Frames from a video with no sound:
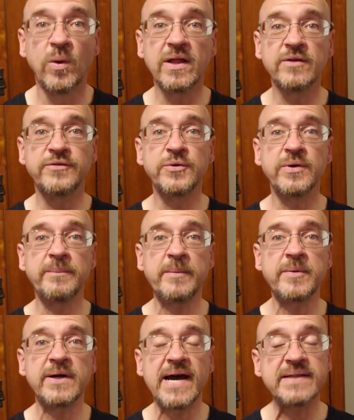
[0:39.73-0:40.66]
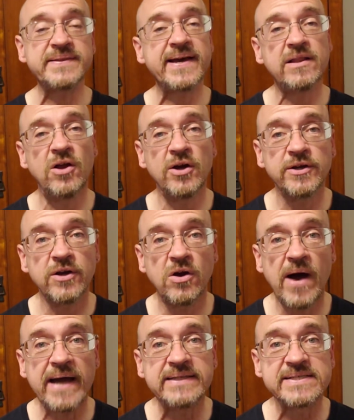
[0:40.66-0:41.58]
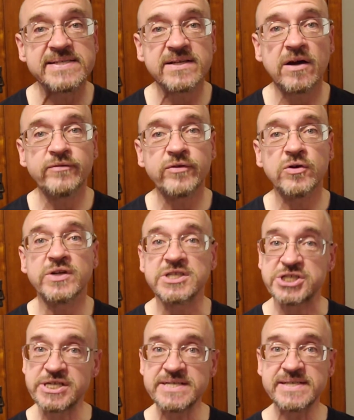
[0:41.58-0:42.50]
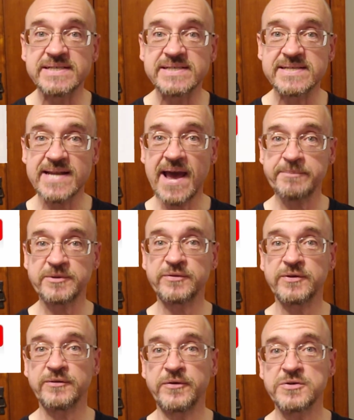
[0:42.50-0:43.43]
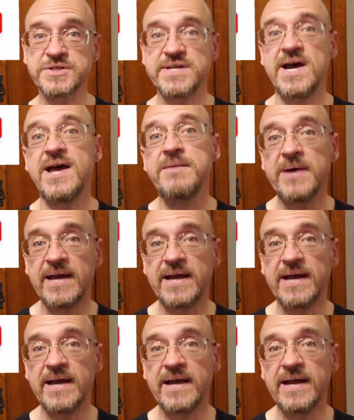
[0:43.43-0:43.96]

Well, if you remember, not that long ago, I discovered Cheez-It Snap'd for the first time.